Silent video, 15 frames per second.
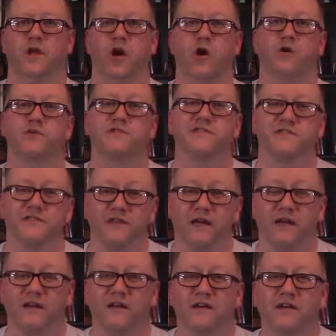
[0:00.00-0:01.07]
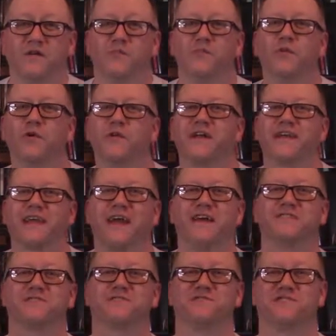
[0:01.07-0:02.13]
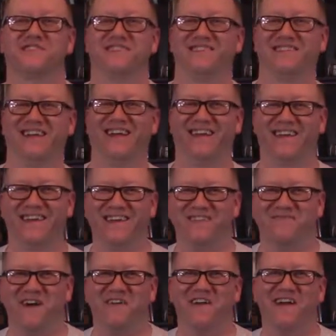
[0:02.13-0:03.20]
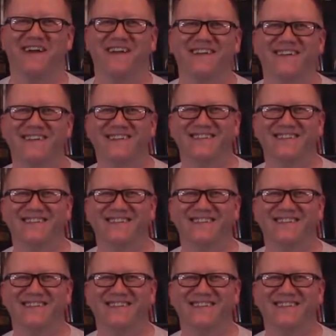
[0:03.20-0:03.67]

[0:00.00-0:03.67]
Ocean's 8, more like Estrogen's 8, am I right?